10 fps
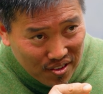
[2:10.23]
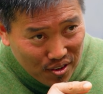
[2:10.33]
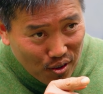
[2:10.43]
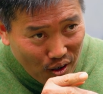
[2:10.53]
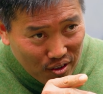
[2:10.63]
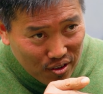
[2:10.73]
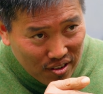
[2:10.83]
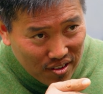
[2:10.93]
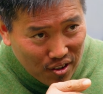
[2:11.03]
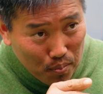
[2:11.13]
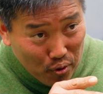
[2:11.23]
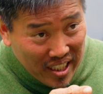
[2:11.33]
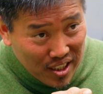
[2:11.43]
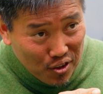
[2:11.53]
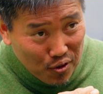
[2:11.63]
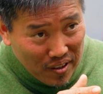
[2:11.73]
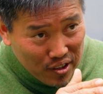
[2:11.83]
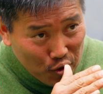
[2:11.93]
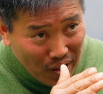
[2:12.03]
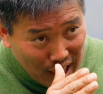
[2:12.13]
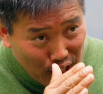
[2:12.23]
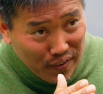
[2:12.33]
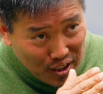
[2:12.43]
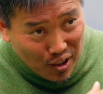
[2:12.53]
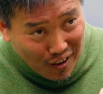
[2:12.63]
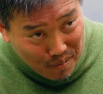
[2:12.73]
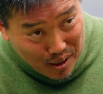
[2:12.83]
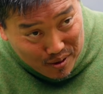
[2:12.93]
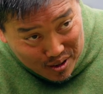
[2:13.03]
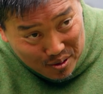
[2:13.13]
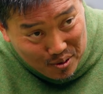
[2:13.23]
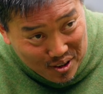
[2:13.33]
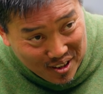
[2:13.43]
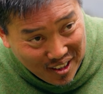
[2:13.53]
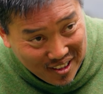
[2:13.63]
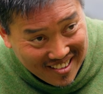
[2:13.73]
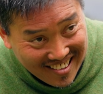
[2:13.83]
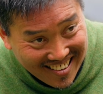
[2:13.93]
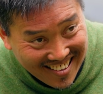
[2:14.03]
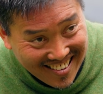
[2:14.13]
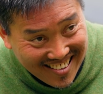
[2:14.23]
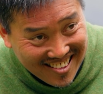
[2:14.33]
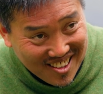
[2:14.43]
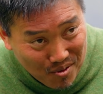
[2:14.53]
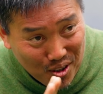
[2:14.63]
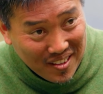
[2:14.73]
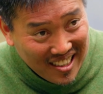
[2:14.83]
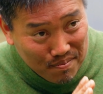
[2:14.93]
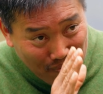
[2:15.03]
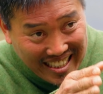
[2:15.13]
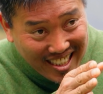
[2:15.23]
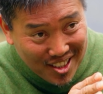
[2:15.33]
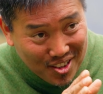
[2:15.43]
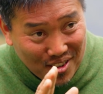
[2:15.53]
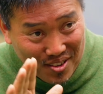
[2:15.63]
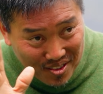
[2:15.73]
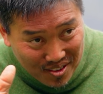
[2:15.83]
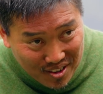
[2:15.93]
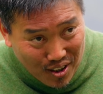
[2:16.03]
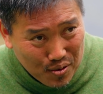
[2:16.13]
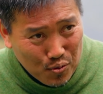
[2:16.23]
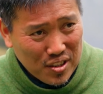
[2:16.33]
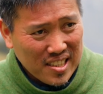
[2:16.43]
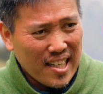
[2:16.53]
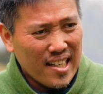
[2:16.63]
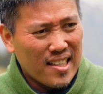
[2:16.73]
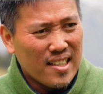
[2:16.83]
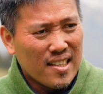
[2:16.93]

You're not bringing you, but you are living your life purpose towards God. It's making you go towards that.